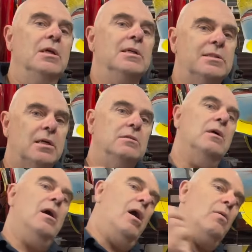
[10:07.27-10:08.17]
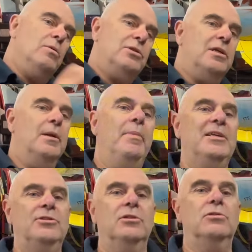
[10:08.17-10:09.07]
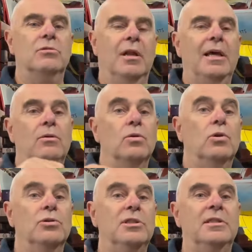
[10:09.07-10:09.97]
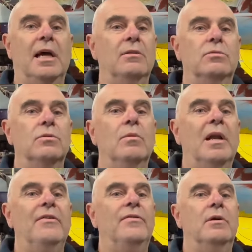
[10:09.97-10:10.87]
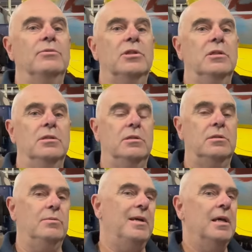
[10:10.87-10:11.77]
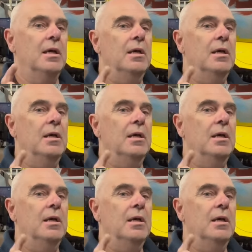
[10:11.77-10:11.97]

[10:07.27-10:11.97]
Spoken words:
So I was going to bash the tunnel out or cut it out or whatever I was going to do to it,